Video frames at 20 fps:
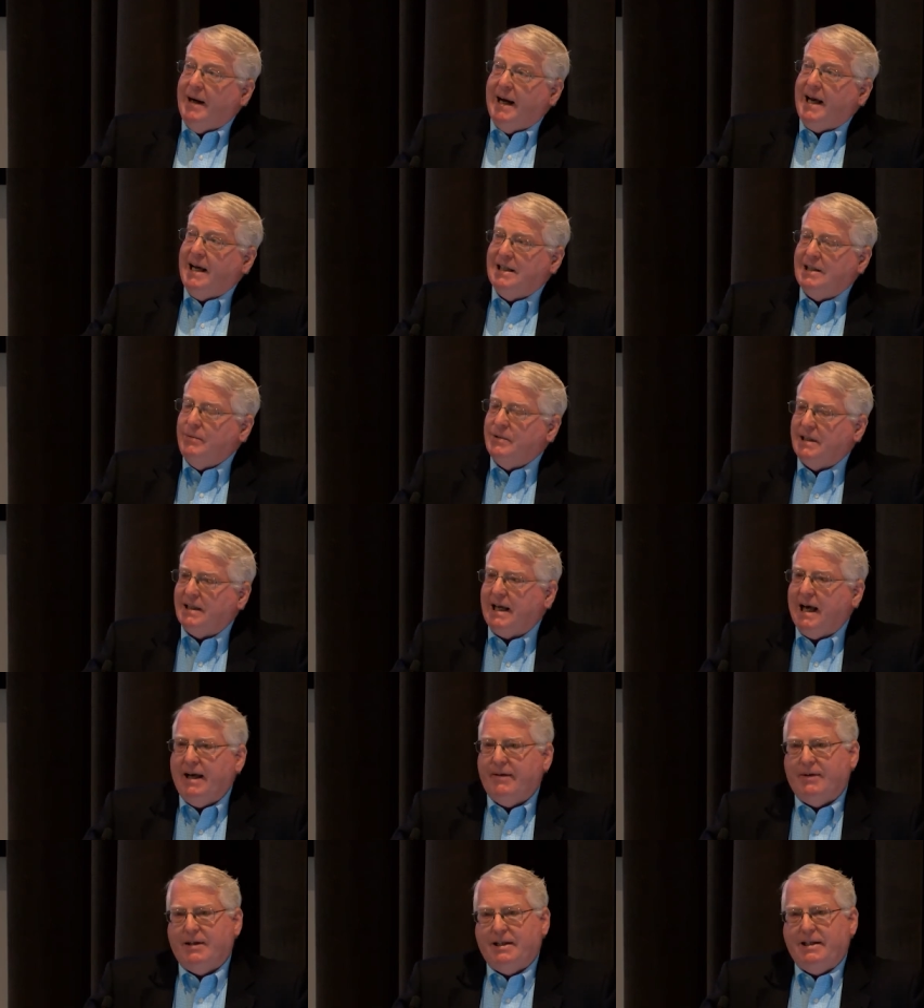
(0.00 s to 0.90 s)
guess I was a
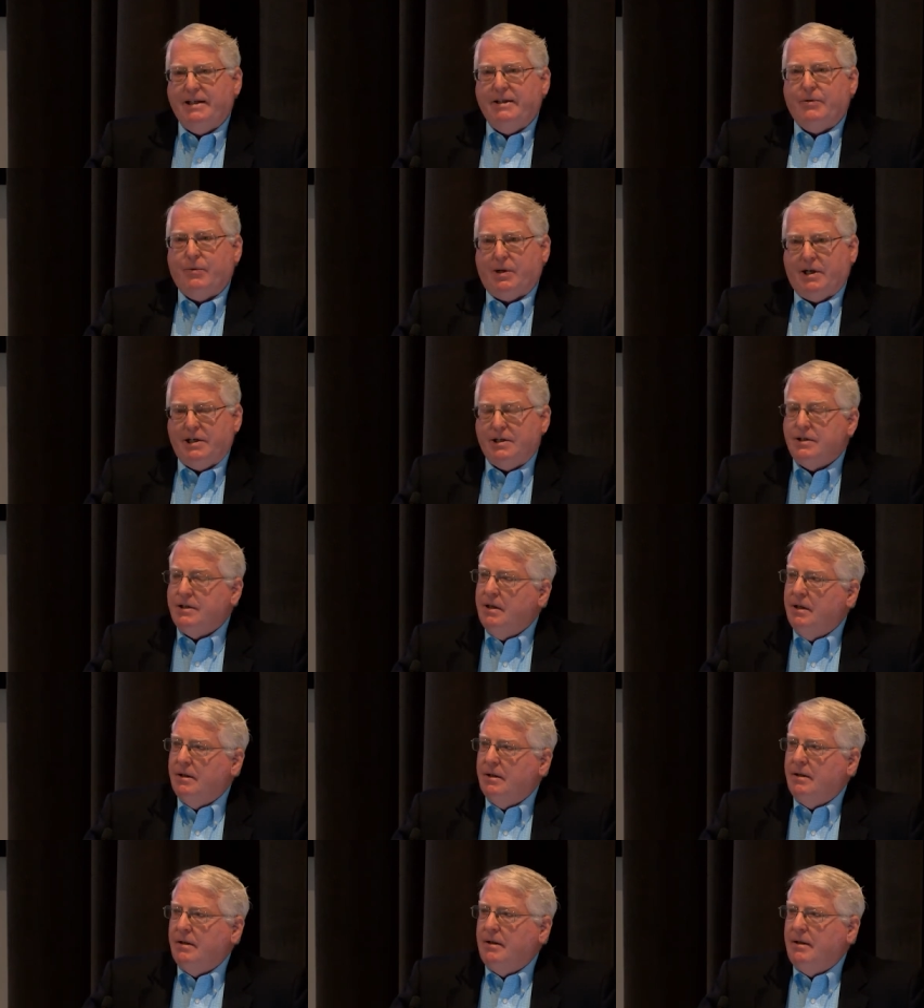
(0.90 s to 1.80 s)
kind of a literalist,
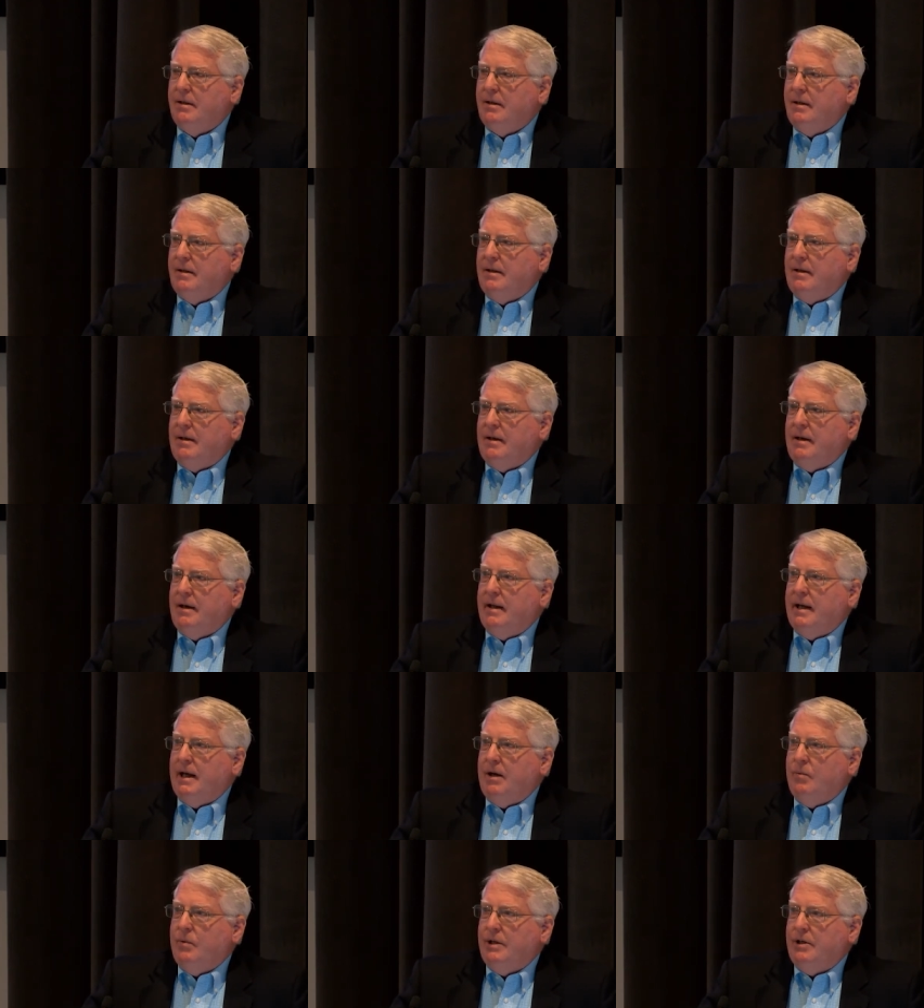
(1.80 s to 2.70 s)

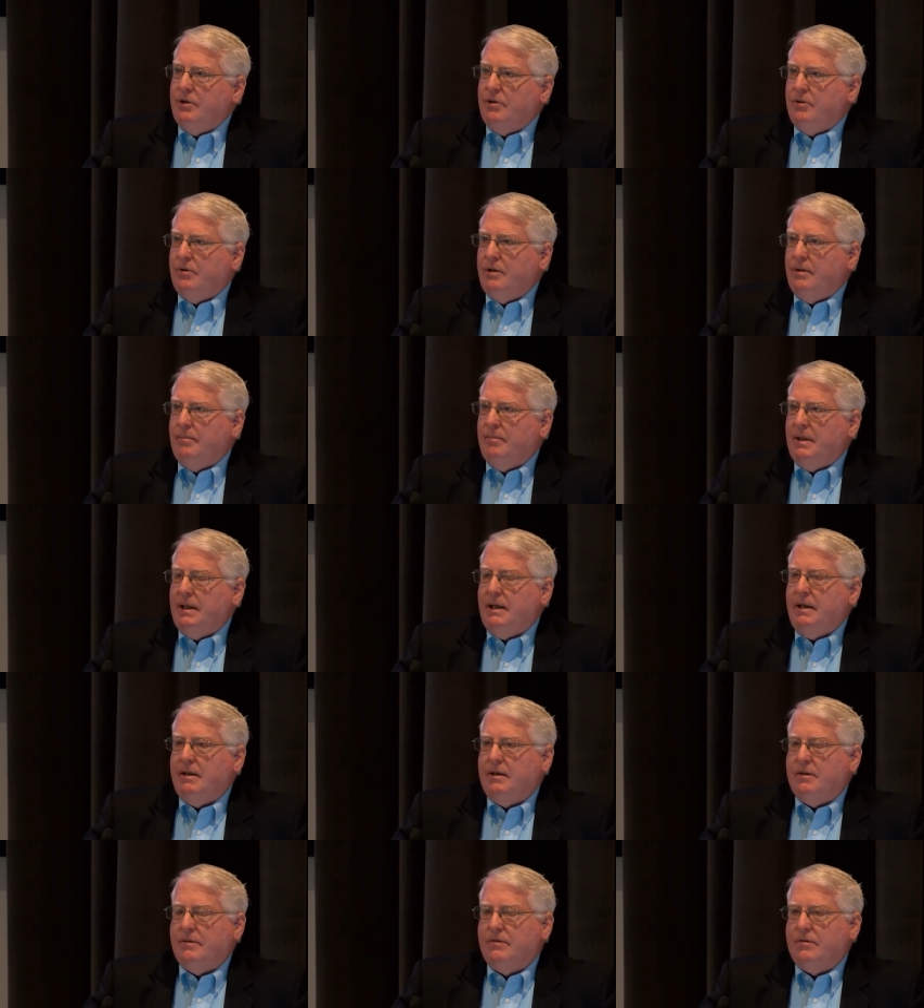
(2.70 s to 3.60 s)
And I went to a
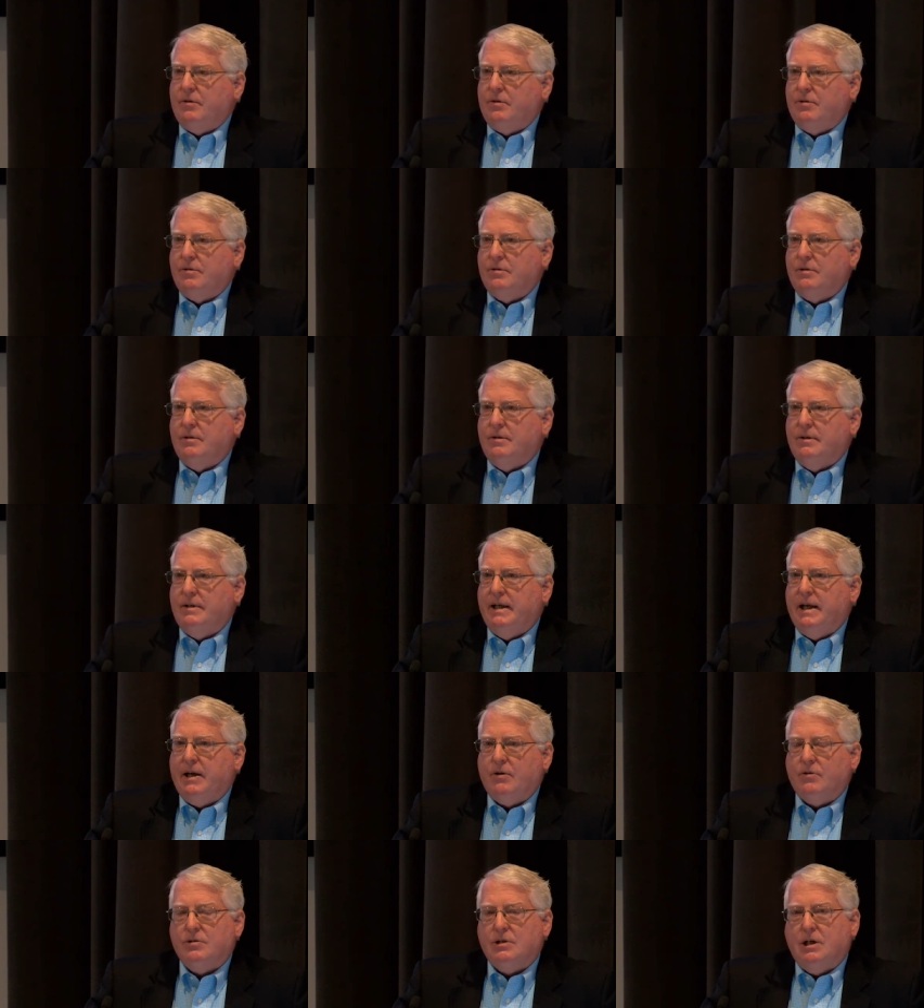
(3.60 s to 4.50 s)
meeting the first
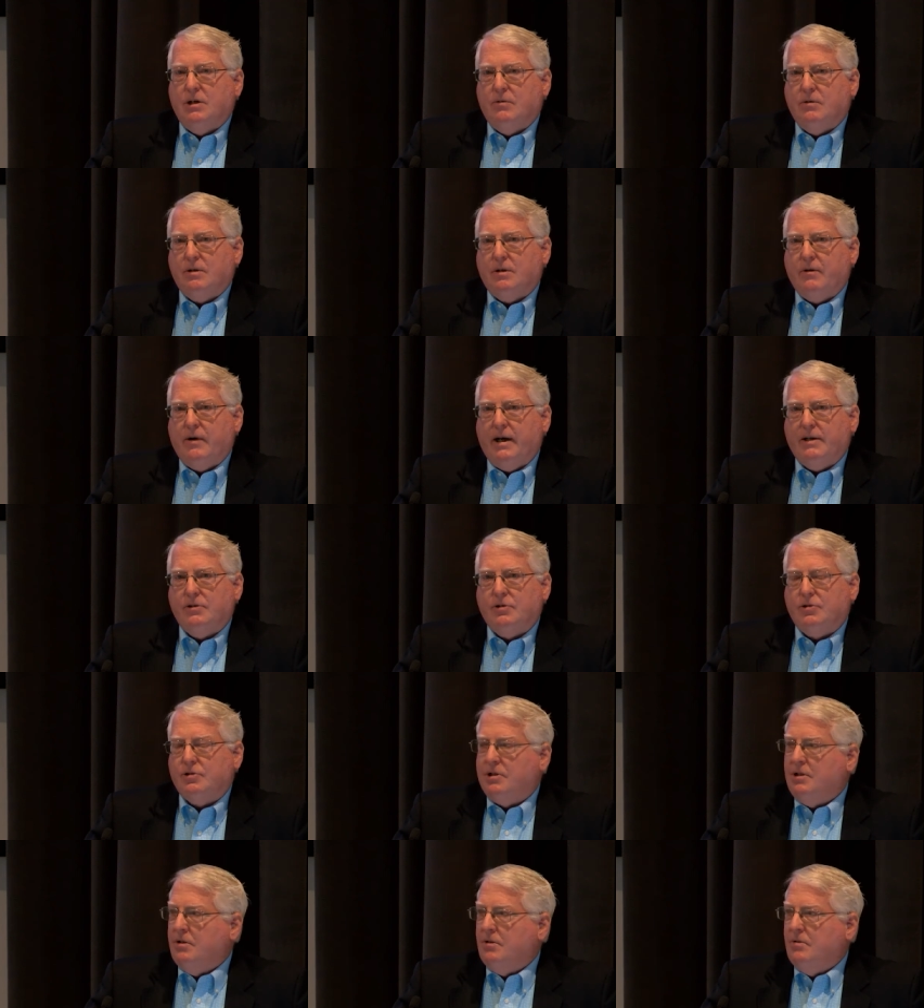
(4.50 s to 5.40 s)
day or so at graduate
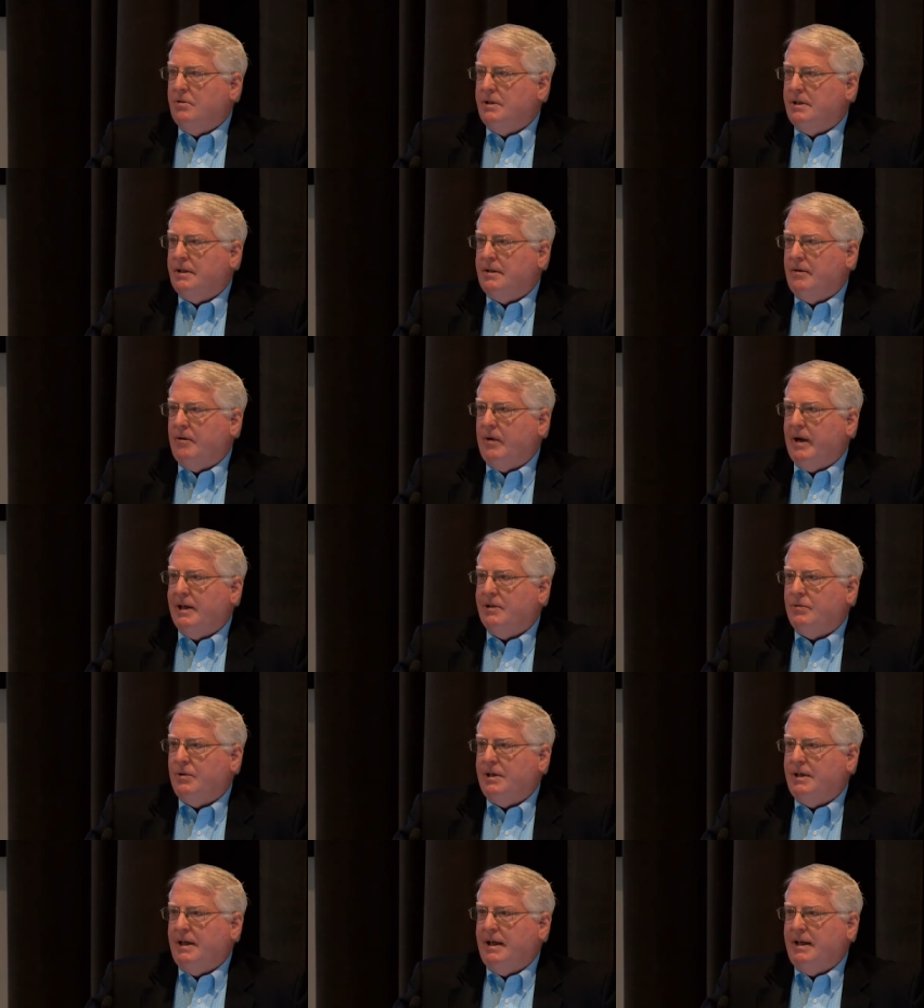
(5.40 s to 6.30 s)
school, and the
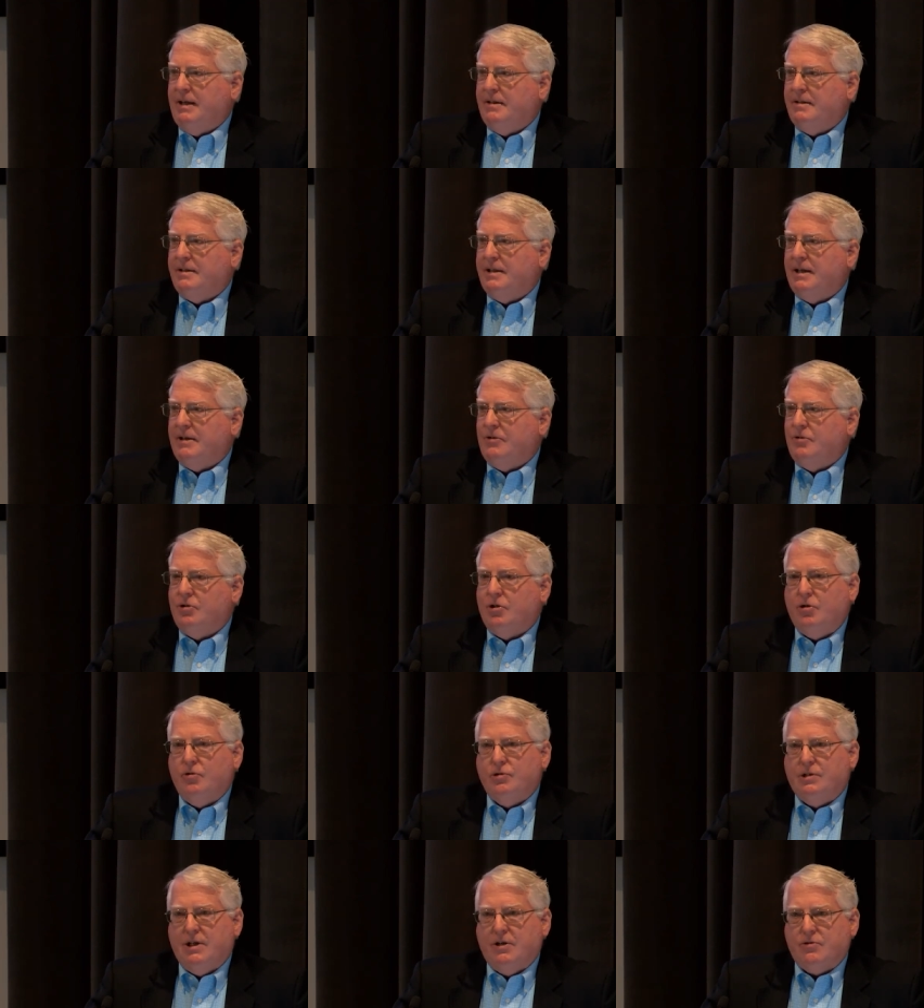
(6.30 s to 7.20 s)
graduate dean said,
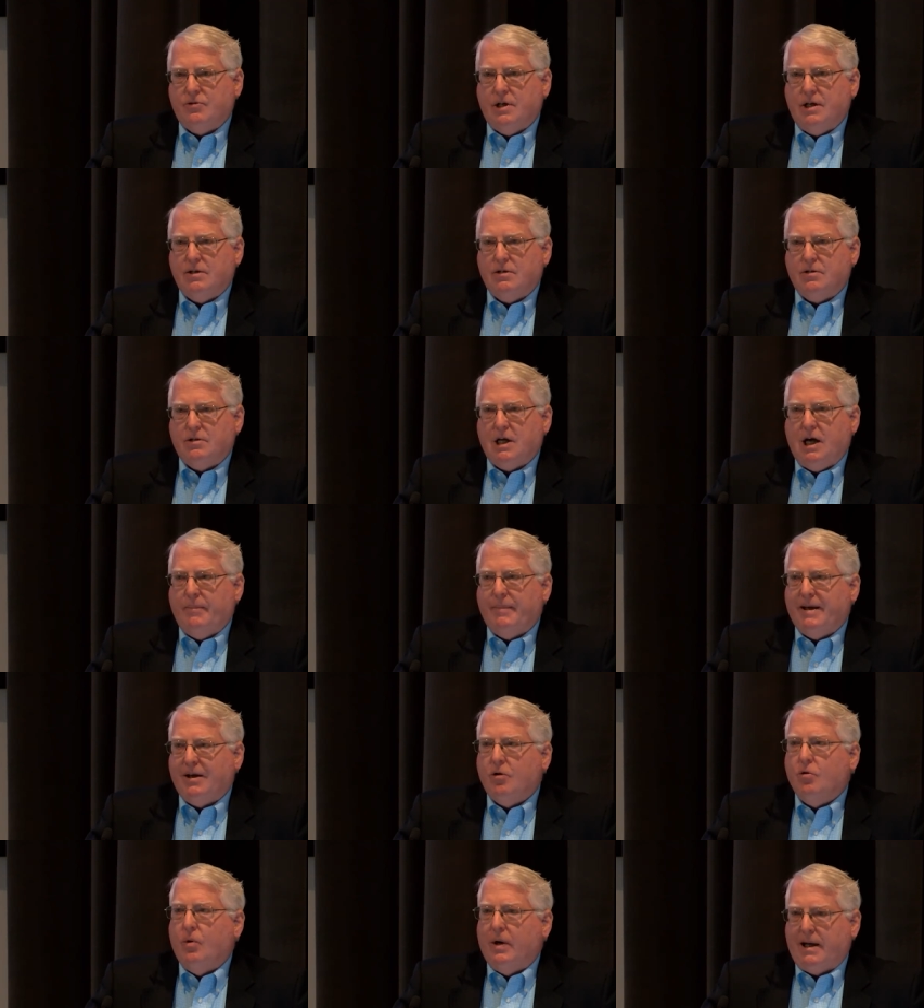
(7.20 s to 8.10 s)
choose discussion
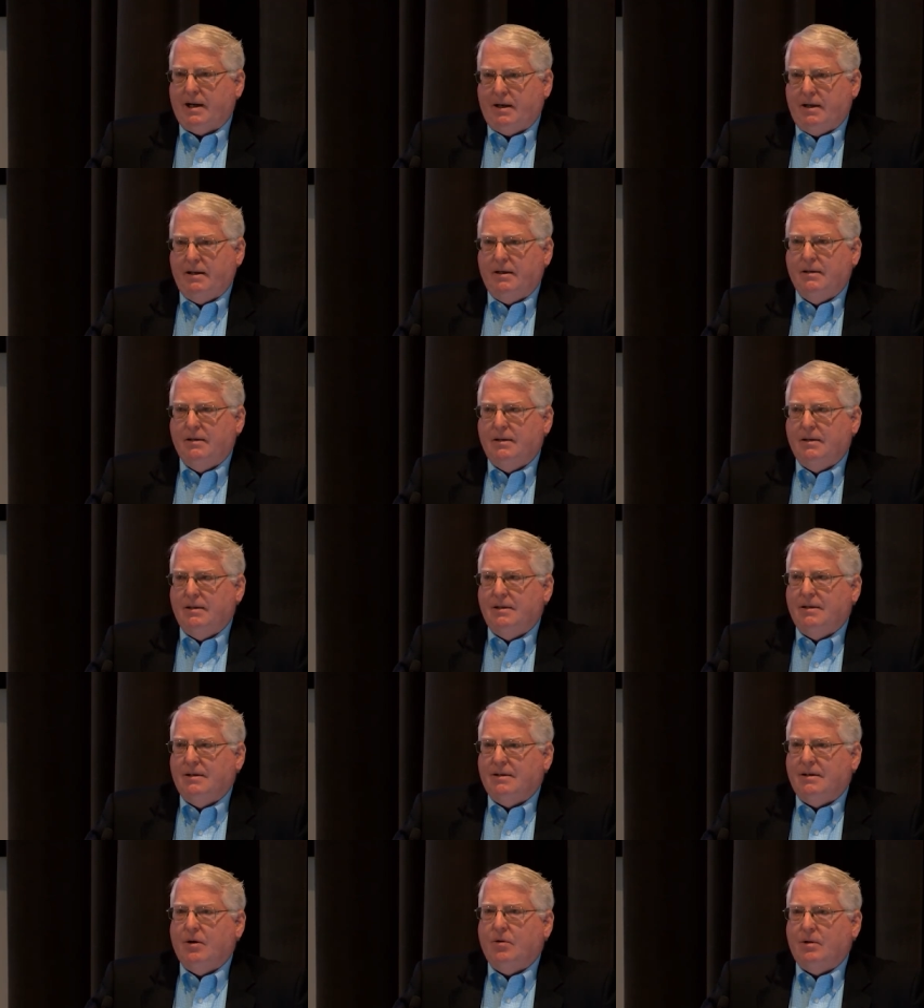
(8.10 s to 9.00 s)
topic quickly.
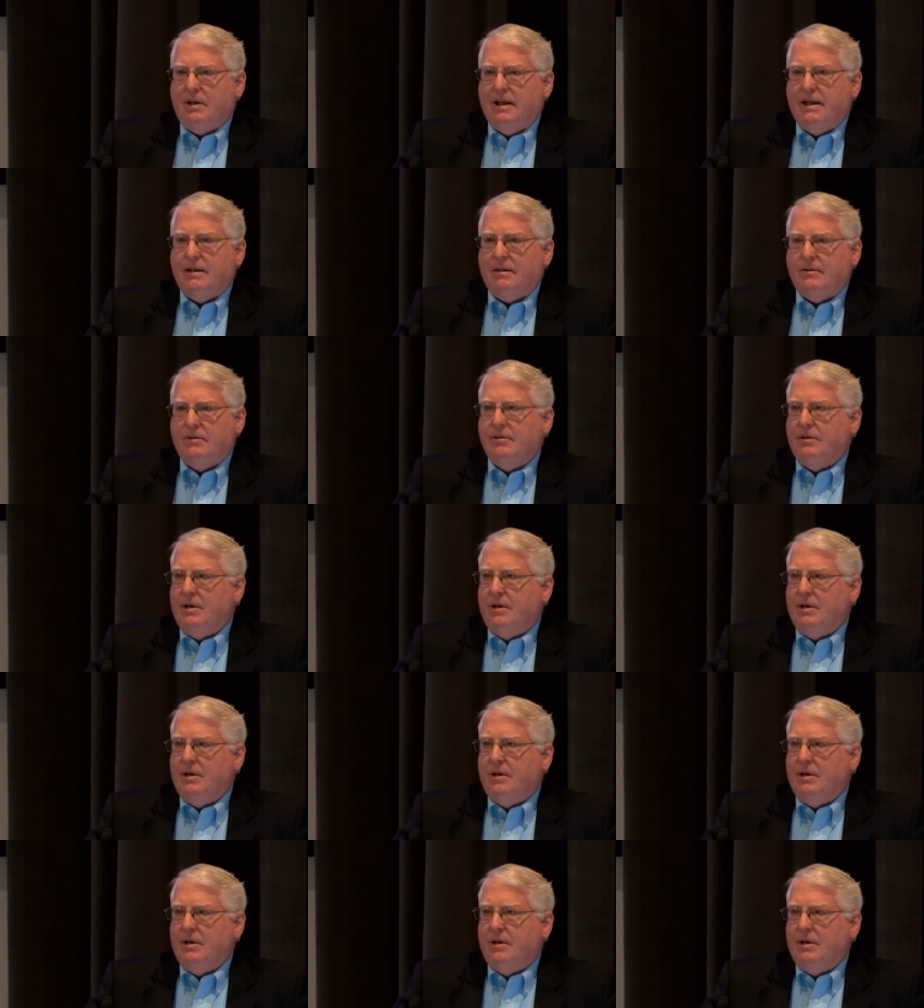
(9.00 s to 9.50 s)
Don't let,